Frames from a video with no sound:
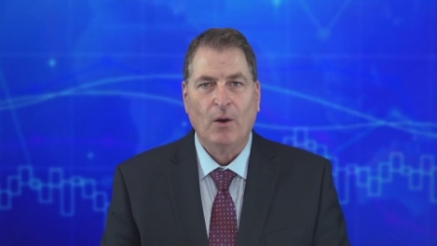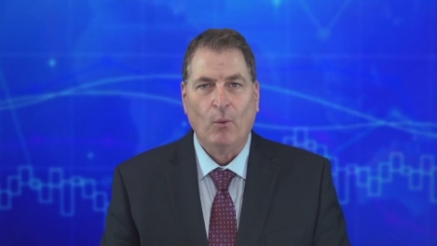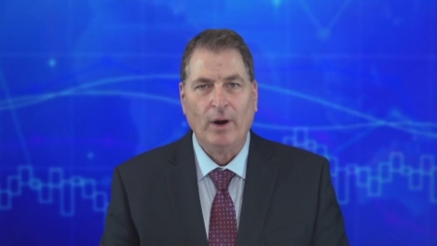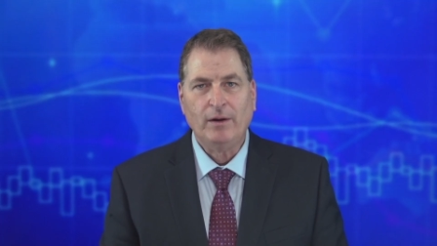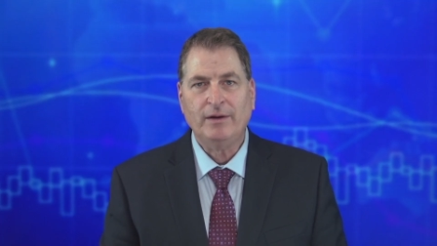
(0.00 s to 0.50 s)

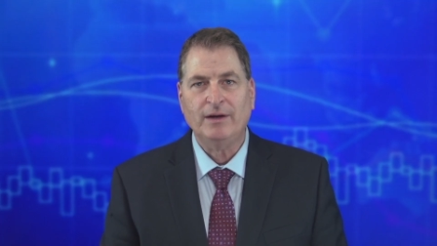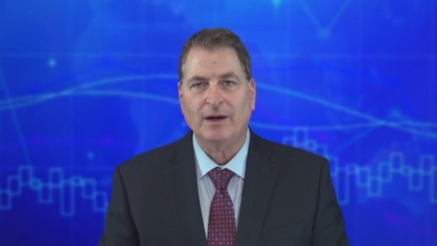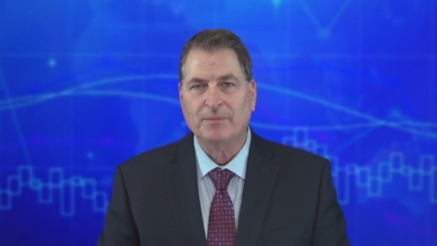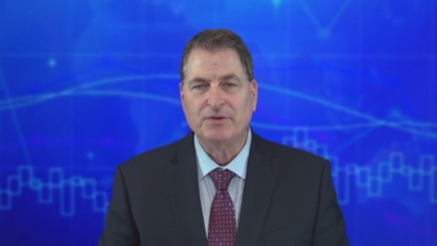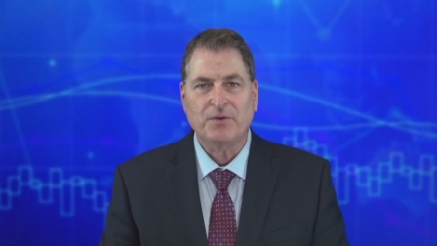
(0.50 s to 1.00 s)

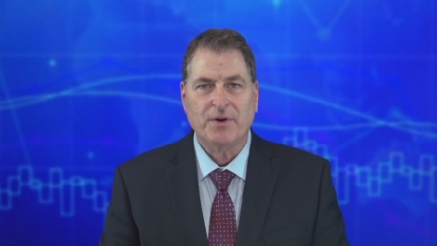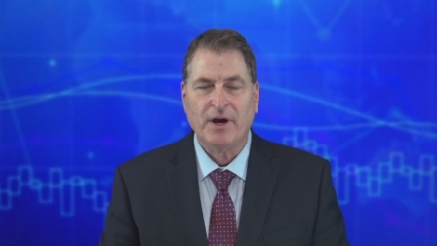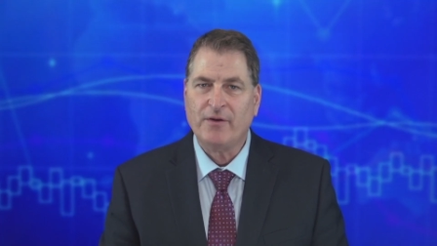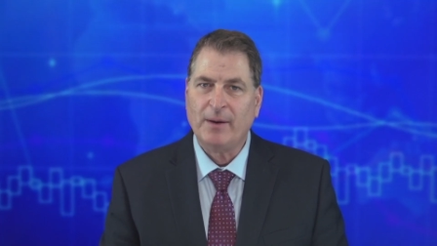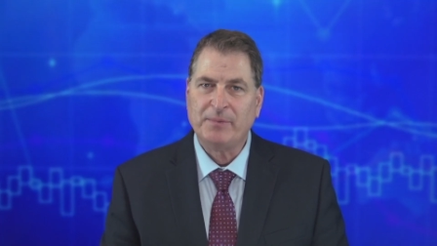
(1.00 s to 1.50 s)
Welcome to
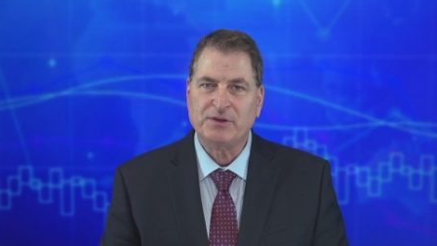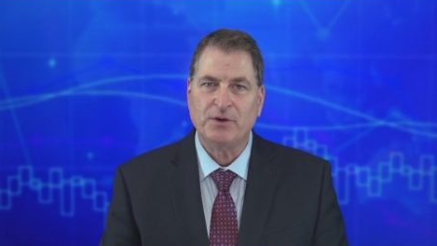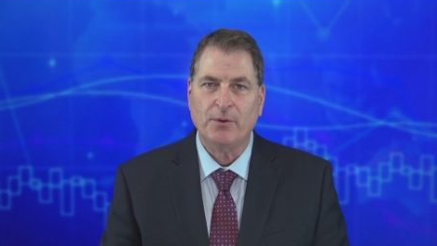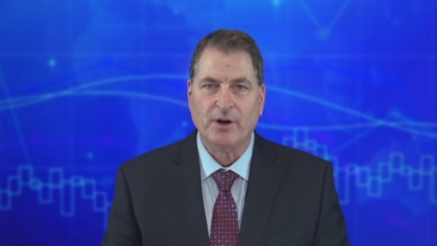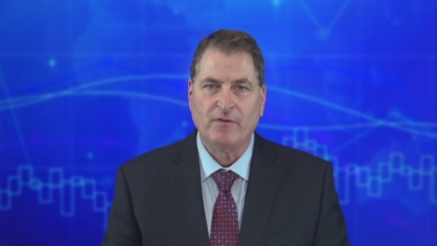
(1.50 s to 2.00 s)
another
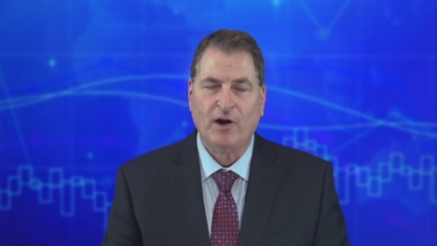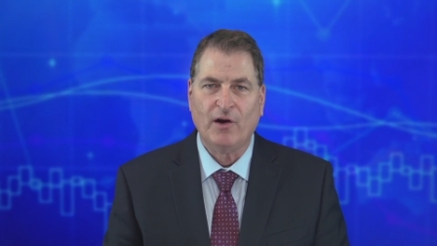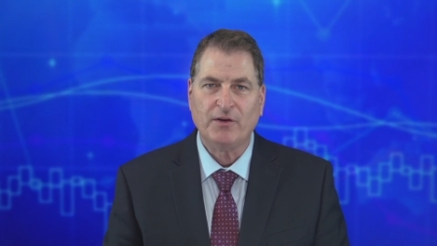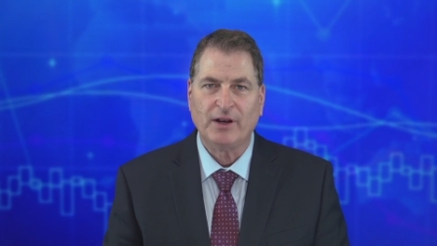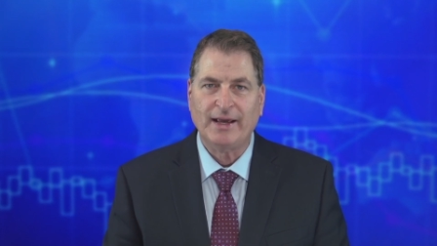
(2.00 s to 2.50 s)
episode of
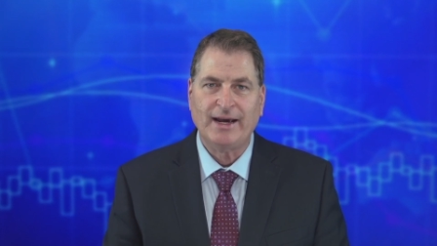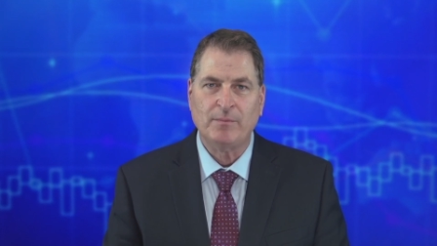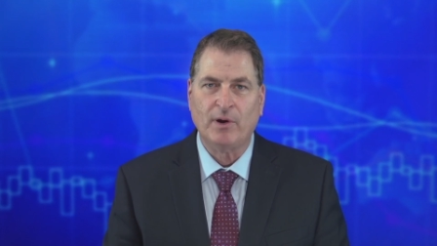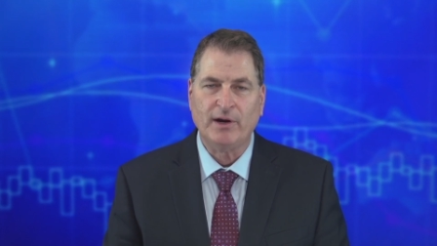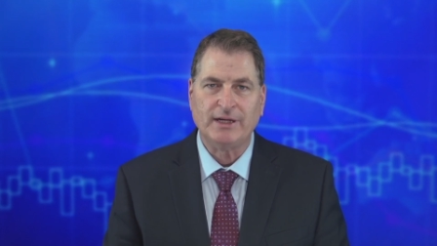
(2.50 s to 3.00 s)
Heartland
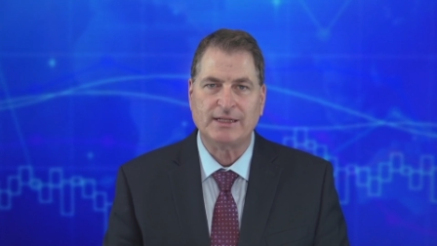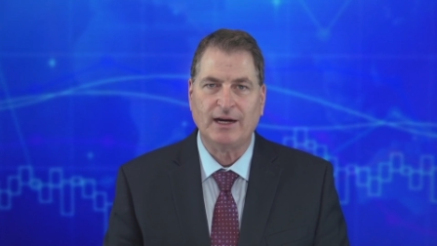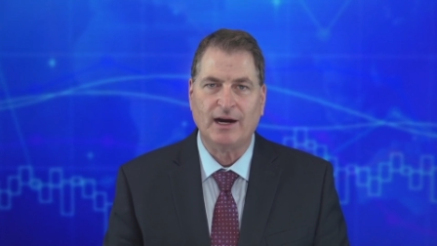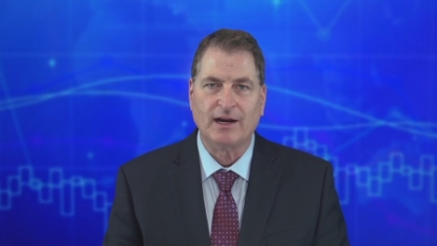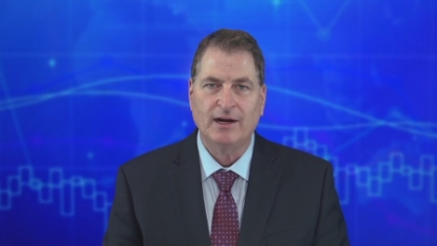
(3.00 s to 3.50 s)
Market
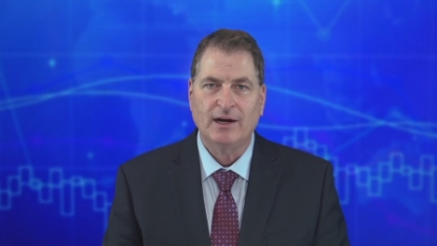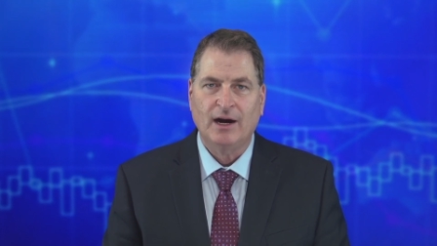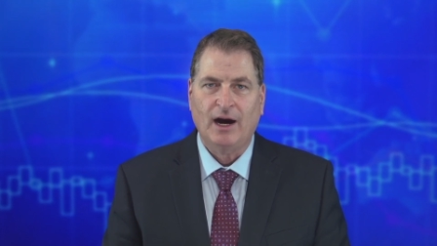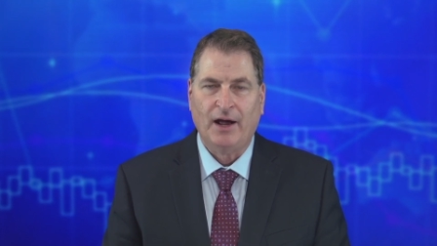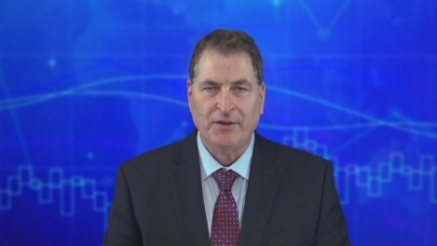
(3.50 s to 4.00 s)
Talk
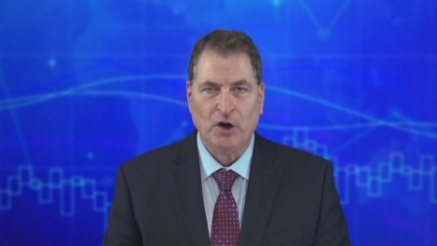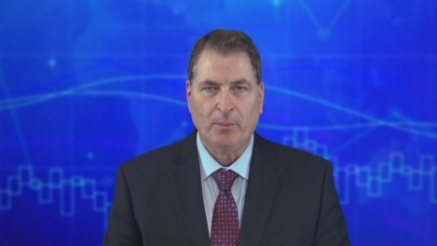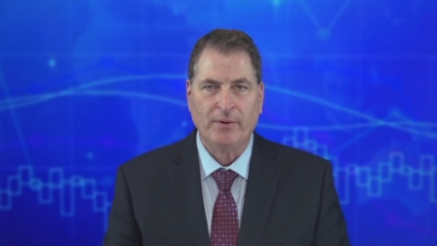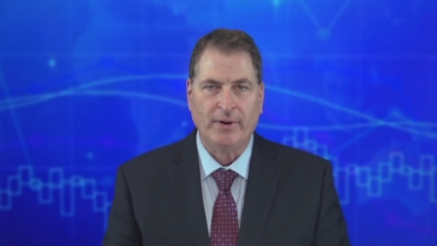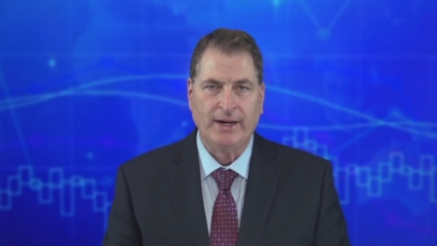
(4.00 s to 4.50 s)
on the
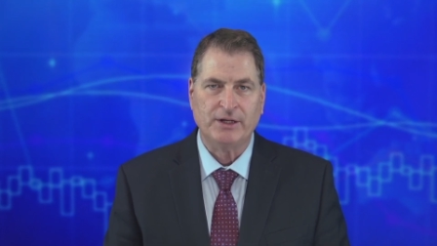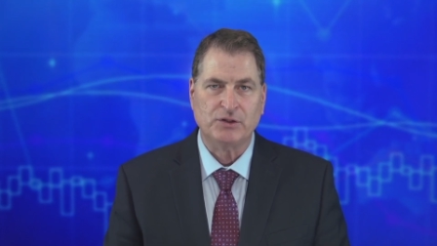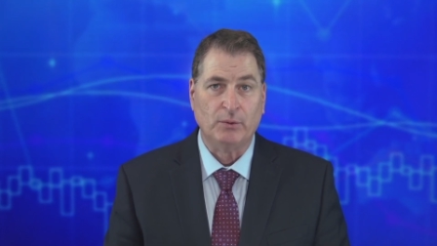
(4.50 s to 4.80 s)
Open Range.